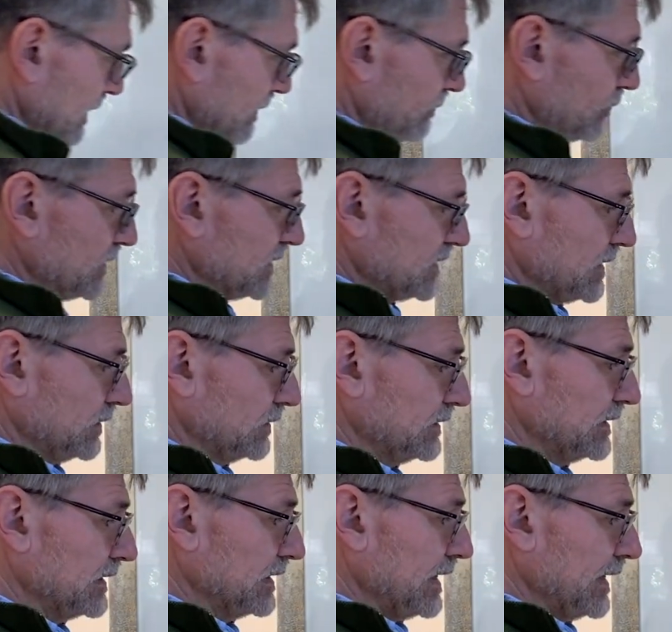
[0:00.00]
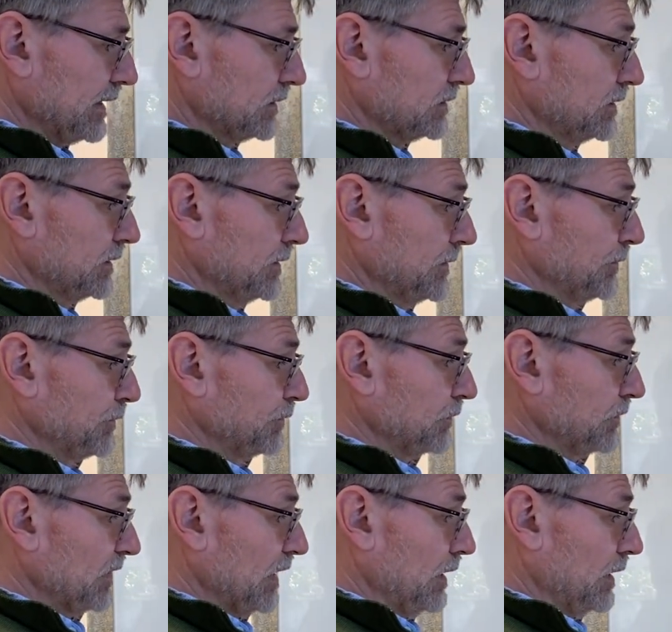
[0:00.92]
if we still neglect
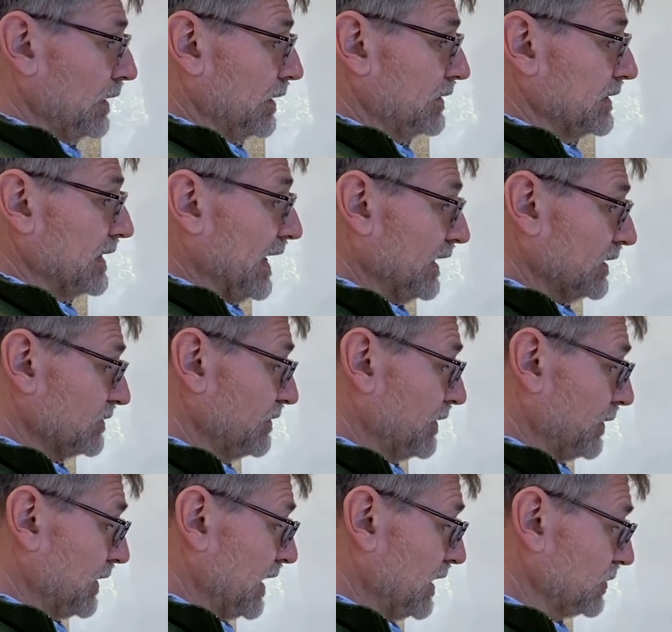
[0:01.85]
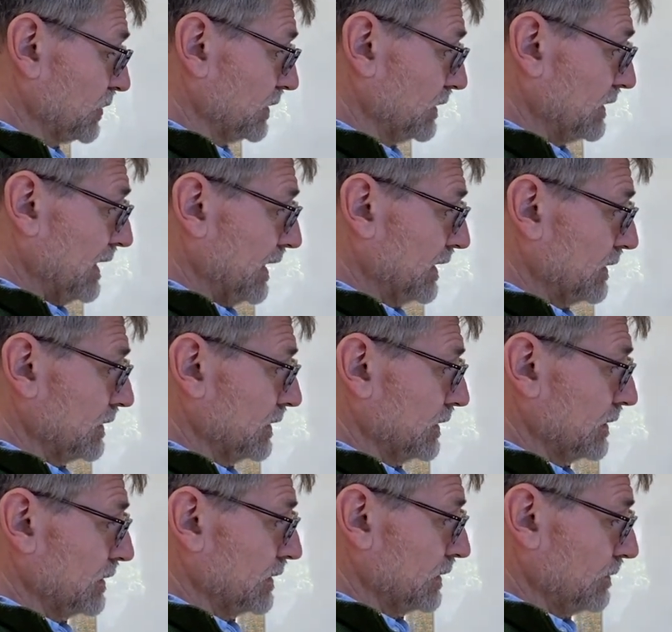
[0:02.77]
the x variation, then
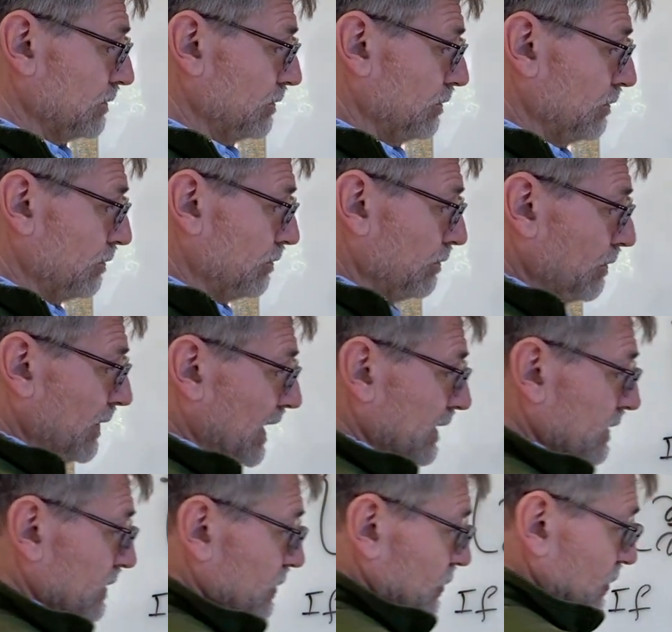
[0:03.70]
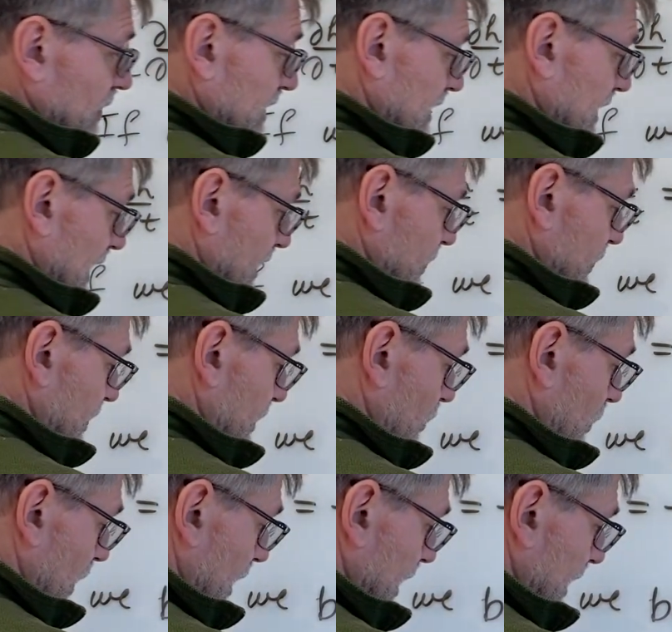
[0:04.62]
minus g dh dy,
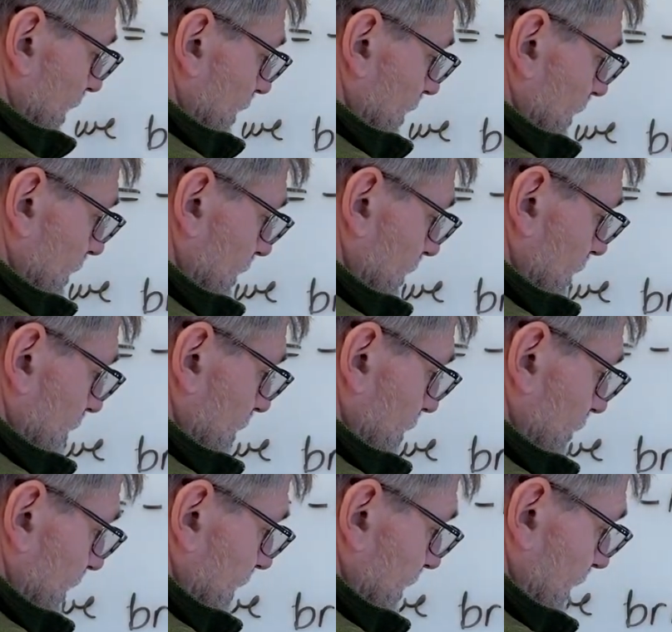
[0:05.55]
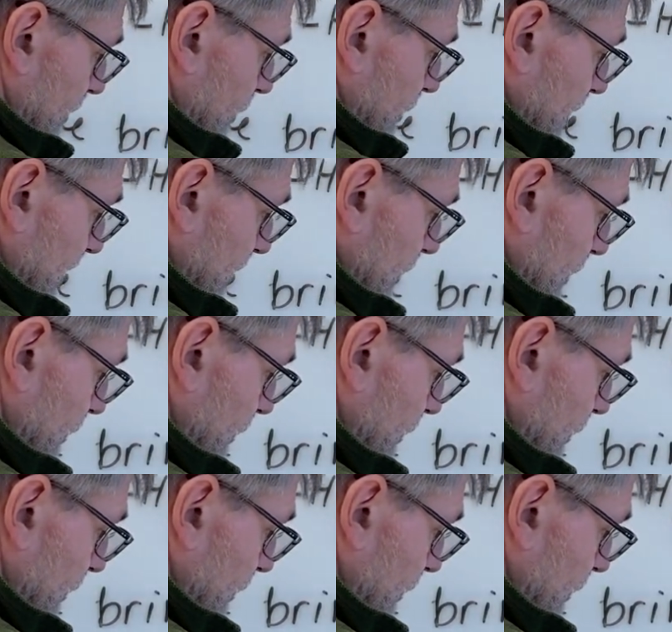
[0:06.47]
right, that would be what